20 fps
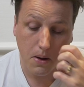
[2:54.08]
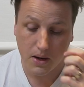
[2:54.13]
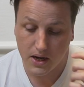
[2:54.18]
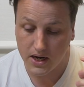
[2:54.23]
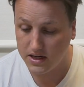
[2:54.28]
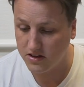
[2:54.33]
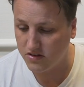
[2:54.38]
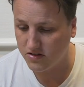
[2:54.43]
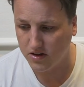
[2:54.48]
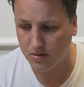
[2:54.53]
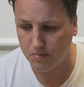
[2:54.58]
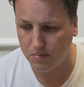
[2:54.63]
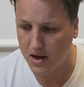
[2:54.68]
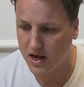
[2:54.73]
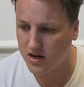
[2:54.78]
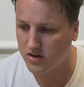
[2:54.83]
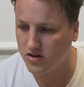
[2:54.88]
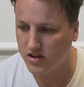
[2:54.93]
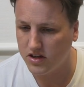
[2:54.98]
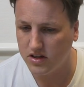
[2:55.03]
any sort of
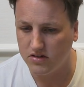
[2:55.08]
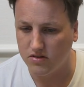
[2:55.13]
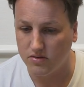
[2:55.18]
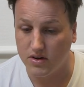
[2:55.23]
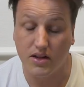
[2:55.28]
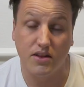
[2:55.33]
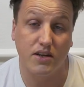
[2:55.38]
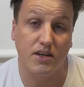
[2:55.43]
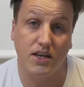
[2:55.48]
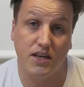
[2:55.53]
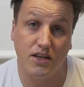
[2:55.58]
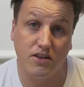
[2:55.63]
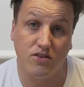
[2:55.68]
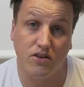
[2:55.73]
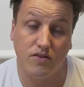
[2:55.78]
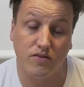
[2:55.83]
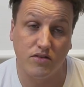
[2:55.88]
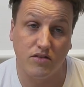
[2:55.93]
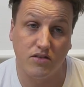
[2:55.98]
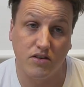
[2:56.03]
batteries around the kids,
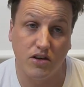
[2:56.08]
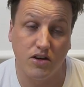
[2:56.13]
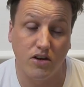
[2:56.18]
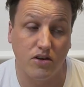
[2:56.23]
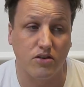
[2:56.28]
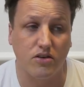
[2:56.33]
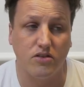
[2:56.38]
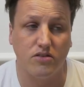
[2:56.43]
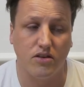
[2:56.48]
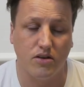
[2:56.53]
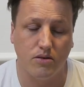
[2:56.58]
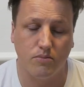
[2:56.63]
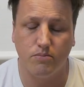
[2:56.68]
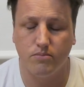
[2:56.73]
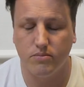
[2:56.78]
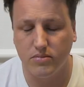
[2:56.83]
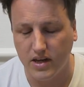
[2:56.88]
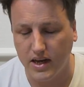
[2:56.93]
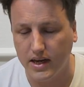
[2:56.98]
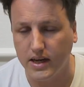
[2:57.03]
obviously, you know, because I'll
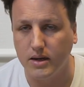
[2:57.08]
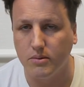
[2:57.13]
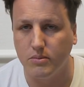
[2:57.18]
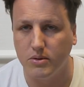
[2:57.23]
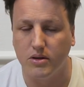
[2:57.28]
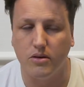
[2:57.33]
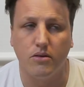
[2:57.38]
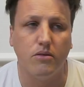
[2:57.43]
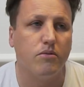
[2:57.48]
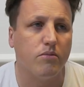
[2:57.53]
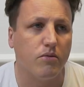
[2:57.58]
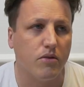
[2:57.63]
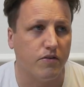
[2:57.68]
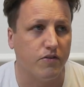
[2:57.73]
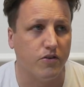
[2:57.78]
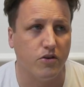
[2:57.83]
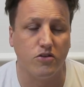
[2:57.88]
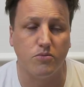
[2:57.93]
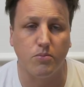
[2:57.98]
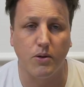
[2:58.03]
take them and the
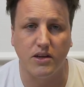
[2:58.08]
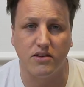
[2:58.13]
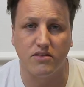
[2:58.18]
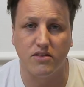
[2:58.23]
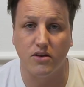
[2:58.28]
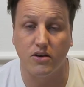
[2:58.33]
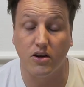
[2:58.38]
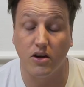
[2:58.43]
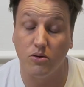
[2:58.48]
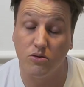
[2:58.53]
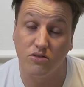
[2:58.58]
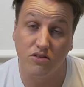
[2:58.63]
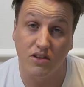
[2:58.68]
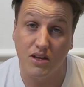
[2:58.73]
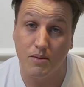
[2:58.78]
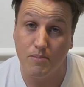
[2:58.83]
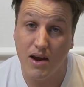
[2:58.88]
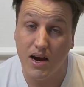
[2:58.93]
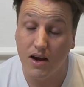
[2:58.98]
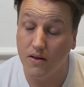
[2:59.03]
first place they'll go is in
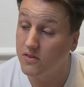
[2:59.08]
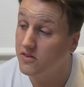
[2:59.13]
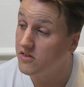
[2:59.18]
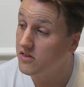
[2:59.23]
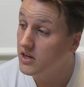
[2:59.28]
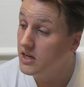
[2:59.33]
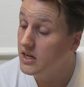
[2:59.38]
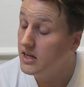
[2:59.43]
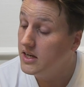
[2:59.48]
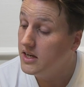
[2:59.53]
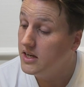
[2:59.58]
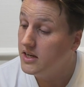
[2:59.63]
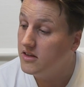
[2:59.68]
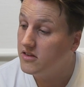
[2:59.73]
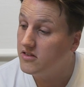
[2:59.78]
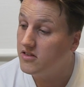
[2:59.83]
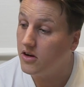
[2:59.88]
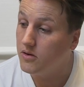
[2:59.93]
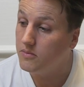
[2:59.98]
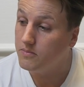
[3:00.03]
their mouths.
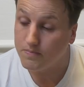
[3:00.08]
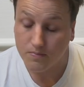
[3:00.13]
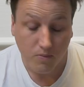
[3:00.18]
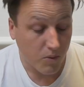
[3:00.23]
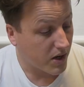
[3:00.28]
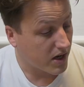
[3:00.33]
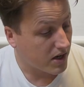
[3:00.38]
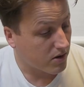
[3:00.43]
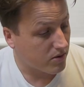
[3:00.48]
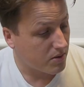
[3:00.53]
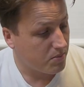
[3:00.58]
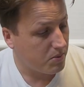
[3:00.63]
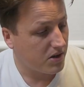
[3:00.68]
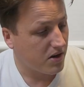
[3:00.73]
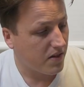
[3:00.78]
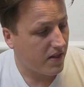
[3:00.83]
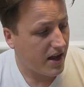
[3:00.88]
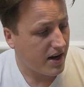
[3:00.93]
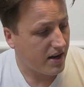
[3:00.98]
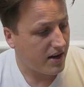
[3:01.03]
So we're going to rip
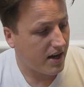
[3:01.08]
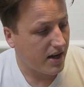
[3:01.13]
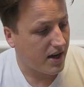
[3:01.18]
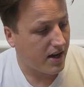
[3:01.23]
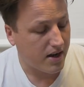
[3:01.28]
into that.